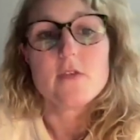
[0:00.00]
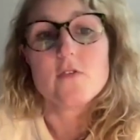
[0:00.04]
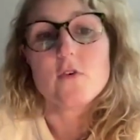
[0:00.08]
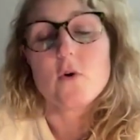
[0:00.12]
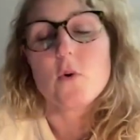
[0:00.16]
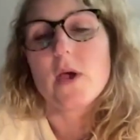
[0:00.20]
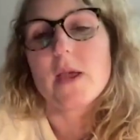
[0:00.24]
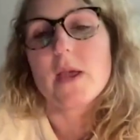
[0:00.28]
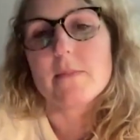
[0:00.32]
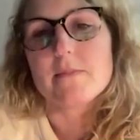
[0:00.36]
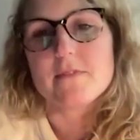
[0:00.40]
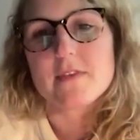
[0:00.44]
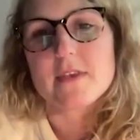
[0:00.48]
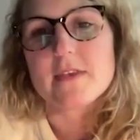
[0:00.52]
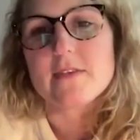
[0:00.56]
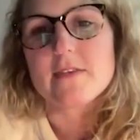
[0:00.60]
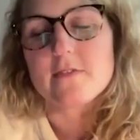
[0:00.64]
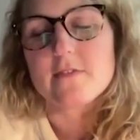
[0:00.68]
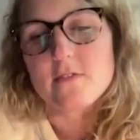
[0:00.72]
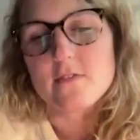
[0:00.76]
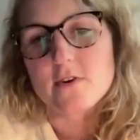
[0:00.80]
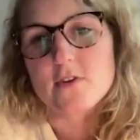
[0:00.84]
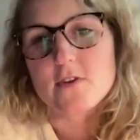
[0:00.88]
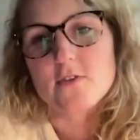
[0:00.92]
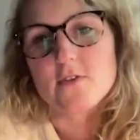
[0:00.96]
So M T
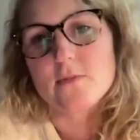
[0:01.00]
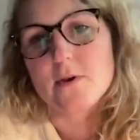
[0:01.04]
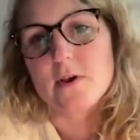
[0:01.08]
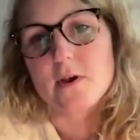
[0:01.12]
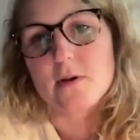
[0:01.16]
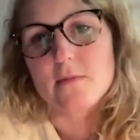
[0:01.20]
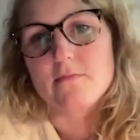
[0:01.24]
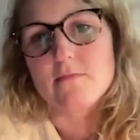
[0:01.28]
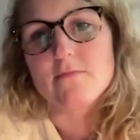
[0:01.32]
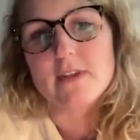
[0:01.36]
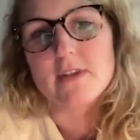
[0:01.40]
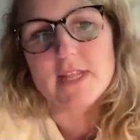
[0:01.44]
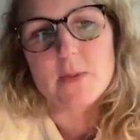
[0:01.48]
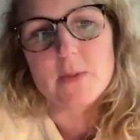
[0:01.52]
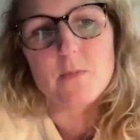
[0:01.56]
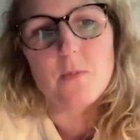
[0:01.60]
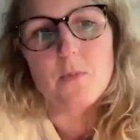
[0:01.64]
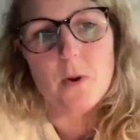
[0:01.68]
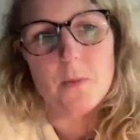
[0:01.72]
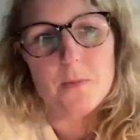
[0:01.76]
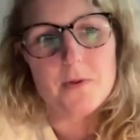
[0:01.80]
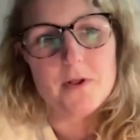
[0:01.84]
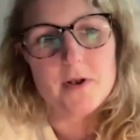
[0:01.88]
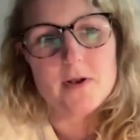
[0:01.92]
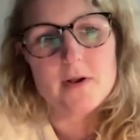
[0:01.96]
started to become really
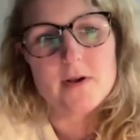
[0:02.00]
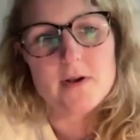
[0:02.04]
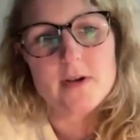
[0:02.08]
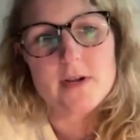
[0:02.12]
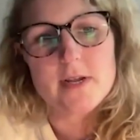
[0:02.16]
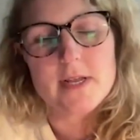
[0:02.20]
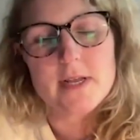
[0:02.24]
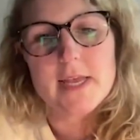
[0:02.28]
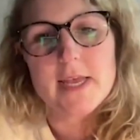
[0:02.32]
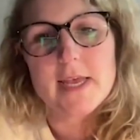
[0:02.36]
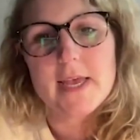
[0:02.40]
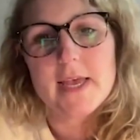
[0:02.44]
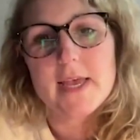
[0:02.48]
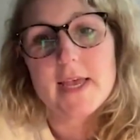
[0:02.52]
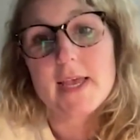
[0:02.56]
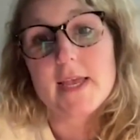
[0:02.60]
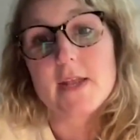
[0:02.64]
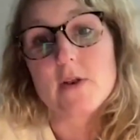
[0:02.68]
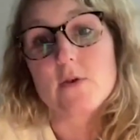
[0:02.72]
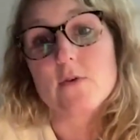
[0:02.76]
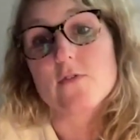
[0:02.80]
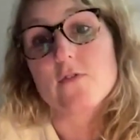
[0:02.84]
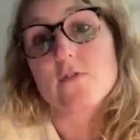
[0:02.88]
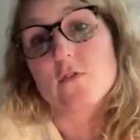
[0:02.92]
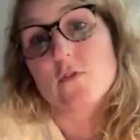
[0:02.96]
popular
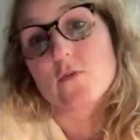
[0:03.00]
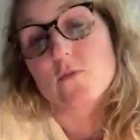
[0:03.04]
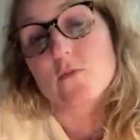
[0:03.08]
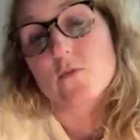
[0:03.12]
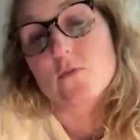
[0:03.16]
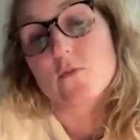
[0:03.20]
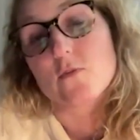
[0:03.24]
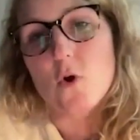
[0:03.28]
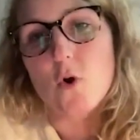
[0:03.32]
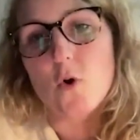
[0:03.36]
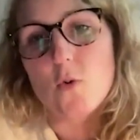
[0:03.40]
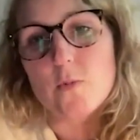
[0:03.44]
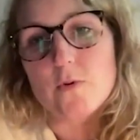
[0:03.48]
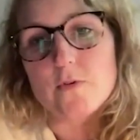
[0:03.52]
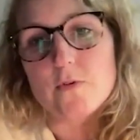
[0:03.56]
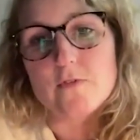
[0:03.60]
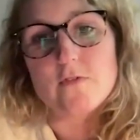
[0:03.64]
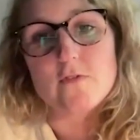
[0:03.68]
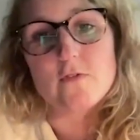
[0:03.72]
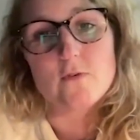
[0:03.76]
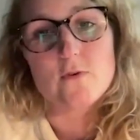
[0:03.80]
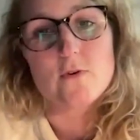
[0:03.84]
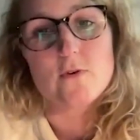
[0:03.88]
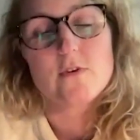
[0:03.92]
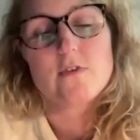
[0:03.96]
and also more open
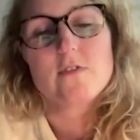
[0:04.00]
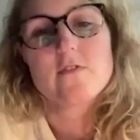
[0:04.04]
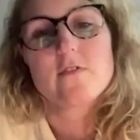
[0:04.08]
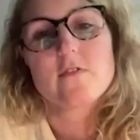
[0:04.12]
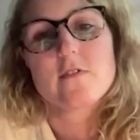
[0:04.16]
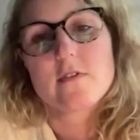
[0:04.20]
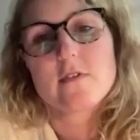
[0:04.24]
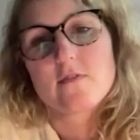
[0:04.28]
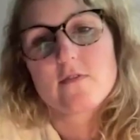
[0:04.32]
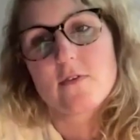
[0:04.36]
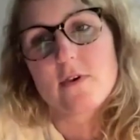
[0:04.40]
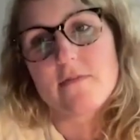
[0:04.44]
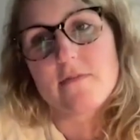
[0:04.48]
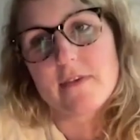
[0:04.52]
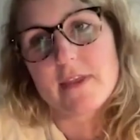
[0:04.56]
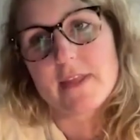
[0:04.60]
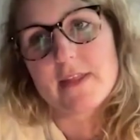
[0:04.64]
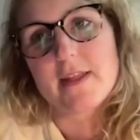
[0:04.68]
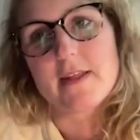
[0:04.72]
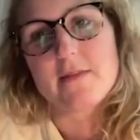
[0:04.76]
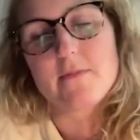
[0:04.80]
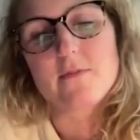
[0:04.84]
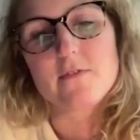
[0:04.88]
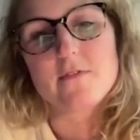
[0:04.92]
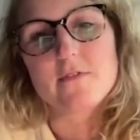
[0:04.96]
source. So I
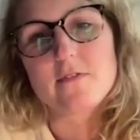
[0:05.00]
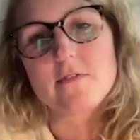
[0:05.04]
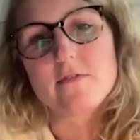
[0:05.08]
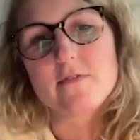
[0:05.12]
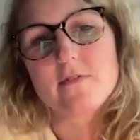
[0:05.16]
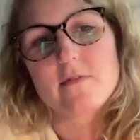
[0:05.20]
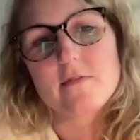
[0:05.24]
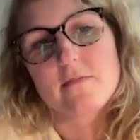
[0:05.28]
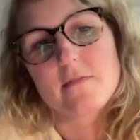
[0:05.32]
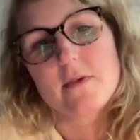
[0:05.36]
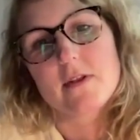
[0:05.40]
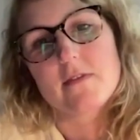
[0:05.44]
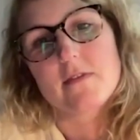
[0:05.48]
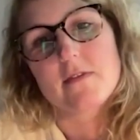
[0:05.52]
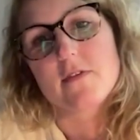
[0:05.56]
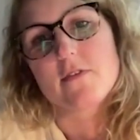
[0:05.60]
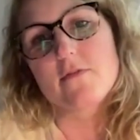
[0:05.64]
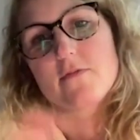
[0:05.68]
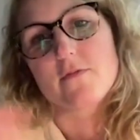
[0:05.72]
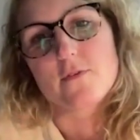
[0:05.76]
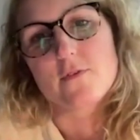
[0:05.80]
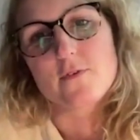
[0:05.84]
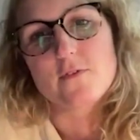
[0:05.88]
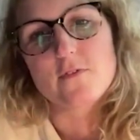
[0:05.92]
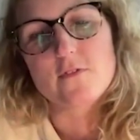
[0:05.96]
think that was the kind of
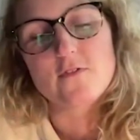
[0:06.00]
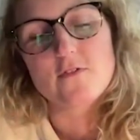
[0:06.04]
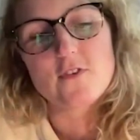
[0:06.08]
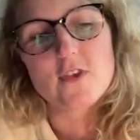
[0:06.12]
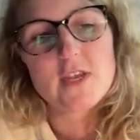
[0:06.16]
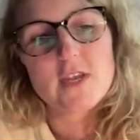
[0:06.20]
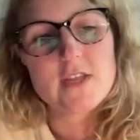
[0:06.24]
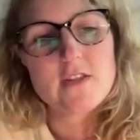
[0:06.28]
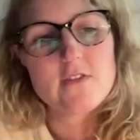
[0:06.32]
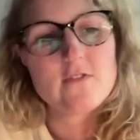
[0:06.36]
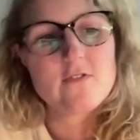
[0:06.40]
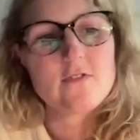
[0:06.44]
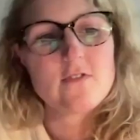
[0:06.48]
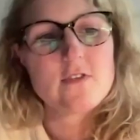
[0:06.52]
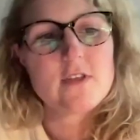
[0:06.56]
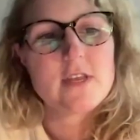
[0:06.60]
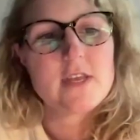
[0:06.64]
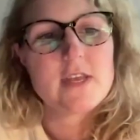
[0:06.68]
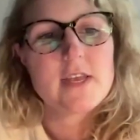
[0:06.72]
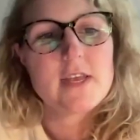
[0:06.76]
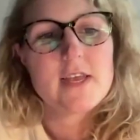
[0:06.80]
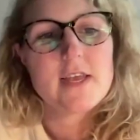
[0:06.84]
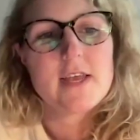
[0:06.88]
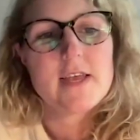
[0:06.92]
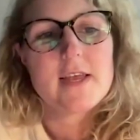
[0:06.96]
the first change.
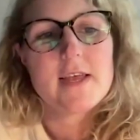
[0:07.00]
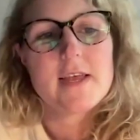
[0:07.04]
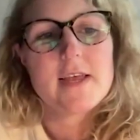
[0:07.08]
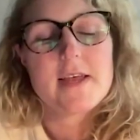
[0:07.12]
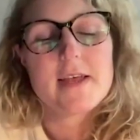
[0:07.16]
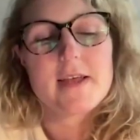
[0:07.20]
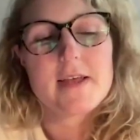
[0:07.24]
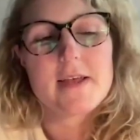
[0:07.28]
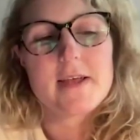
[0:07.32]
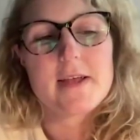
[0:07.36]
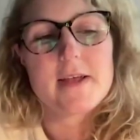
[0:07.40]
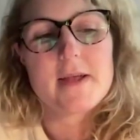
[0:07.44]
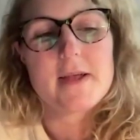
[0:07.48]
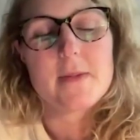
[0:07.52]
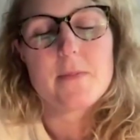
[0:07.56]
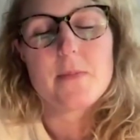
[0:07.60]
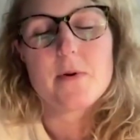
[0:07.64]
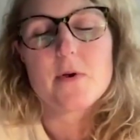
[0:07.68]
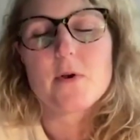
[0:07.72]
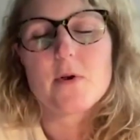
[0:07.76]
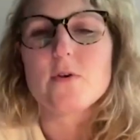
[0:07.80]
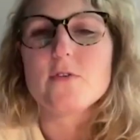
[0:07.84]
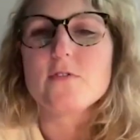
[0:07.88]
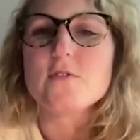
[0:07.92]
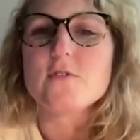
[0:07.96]
Uh,
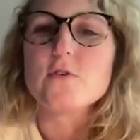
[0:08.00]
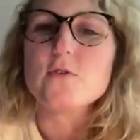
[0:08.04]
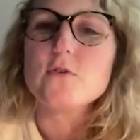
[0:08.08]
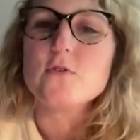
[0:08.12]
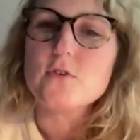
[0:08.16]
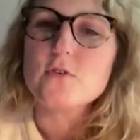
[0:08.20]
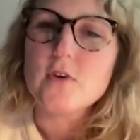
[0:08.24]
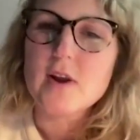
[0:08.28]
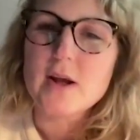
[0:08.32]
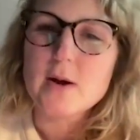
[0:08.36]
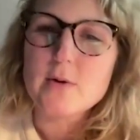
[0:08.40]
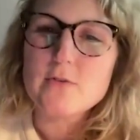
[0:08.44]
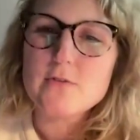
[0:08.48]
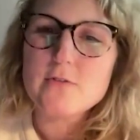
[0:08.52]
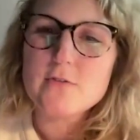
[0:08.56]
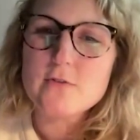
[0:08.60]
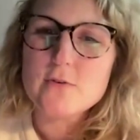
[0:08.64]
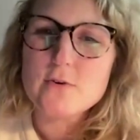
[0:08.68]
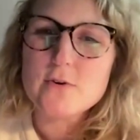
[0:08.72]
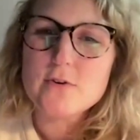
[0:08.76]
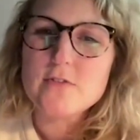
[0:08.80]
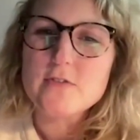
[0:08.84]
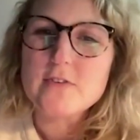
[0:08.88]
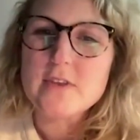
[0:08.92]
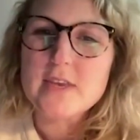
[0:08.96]
but also
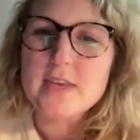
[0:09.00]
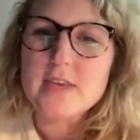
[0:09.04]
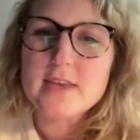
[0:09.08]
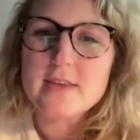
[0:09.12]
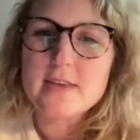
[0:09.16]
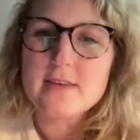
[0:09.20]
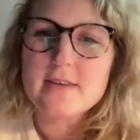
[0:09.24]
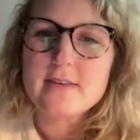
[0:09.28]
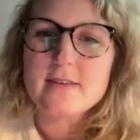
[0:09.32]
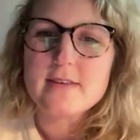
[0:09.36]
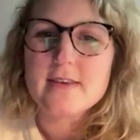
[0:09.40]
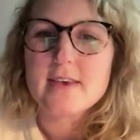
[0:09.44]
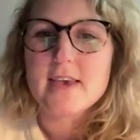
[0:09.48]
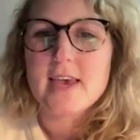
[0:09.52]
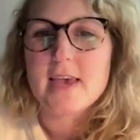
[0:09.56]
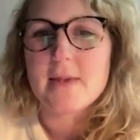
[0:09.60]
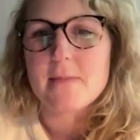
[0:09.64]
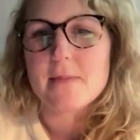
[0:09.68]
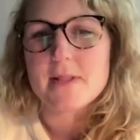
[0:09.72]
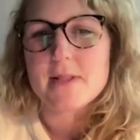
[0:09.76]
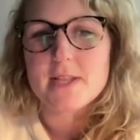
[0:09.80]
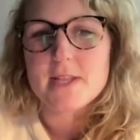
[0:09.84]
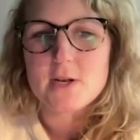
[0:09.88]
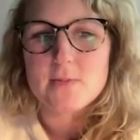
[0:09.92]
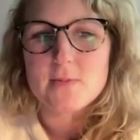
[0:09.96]
crowdsourcing
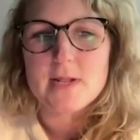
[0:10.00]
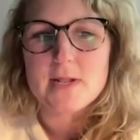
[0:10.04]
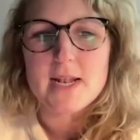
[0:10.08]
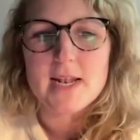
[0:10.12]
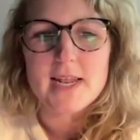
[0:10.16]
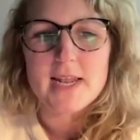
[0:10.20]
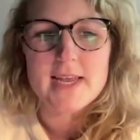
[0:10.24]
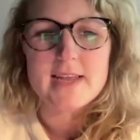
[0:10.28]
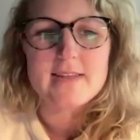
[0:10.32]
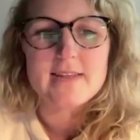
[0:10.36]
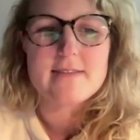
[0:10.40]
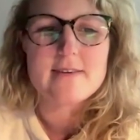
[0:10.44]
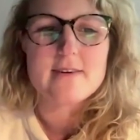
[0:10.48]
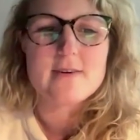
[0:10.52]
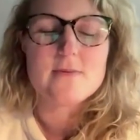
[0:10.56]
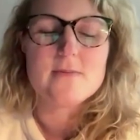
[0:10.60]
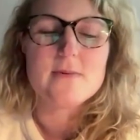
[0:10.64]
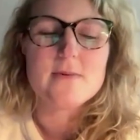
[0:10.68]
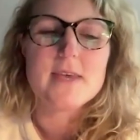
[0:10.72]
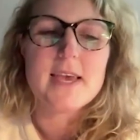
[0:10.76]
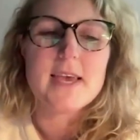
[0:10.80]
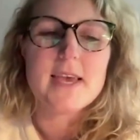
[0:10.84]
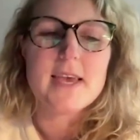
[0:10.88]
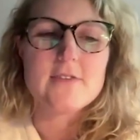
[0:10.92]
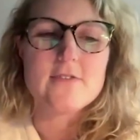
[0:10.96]
came a little bit later.
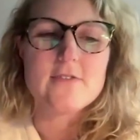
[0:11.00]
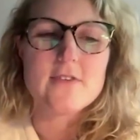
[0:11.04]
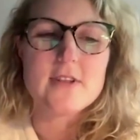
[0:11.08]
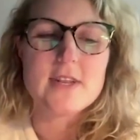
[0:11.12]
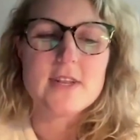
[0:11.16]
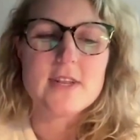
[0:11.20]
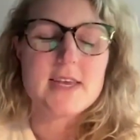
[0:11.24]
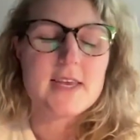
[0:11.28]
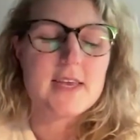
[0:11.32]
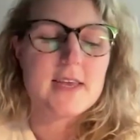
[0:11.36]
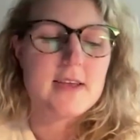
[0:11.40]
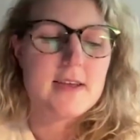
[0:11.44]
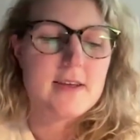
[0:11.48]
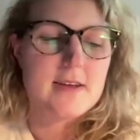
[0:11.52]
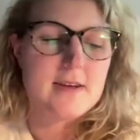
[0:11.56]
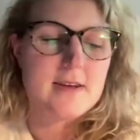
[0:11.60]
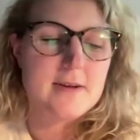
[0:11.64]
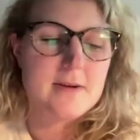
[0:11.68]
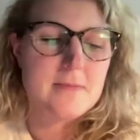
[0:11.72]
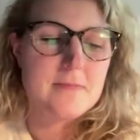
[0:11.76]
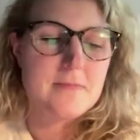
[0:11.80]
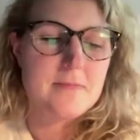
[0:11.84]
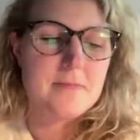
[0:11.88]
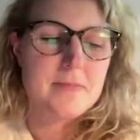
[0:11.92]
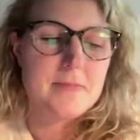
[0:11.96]
We actually
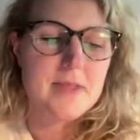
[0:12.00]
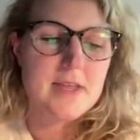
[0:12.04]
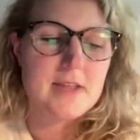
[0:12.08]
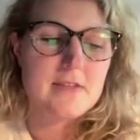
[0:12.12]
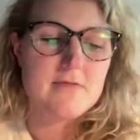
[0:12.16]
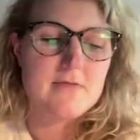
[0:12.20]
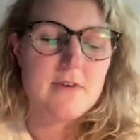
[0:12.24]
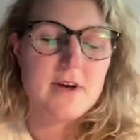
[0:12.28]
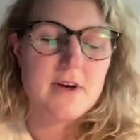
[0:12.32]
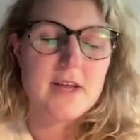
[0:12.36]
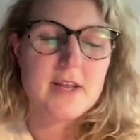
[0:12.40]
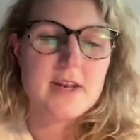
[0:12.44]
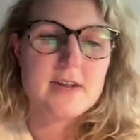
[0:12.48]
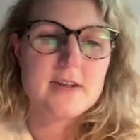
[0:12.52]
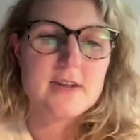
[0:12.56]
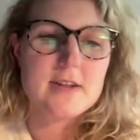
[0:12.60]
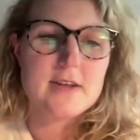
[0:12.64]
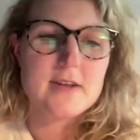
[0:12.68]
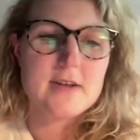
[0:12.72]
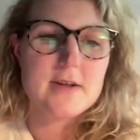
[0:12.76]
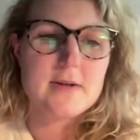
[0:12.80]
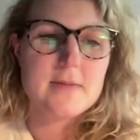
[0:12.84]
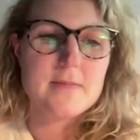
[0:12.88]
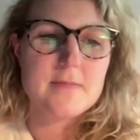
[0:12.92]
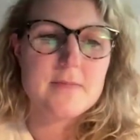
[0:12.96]
um, invited
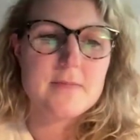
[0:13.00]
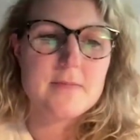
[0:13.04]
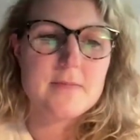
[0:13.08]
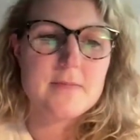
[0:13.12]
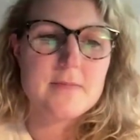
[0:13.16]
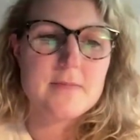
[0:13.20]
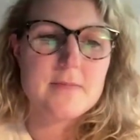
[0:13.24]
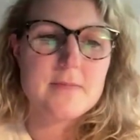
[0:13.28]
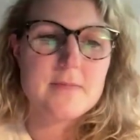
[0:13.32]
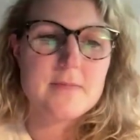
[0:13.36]
um,